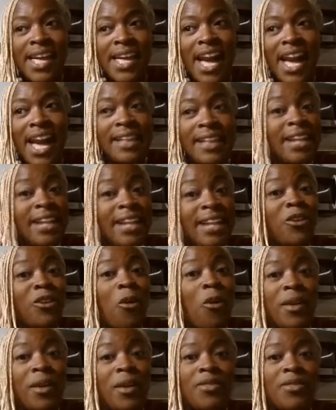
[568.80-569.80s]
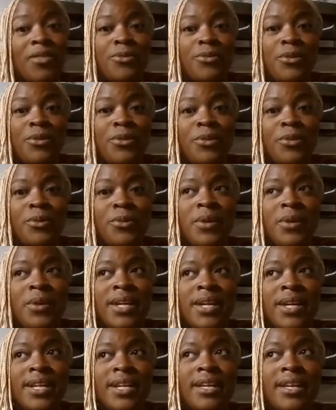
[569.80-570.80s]
and then going through
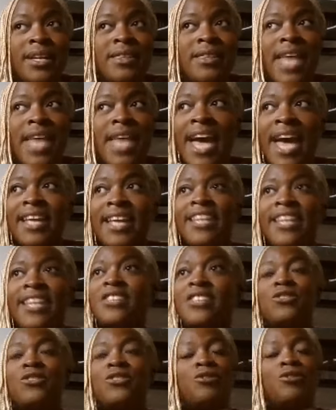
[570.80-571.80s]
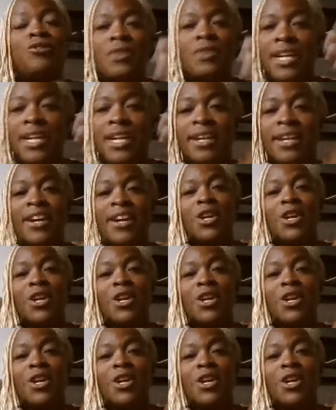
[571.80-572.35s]
that history,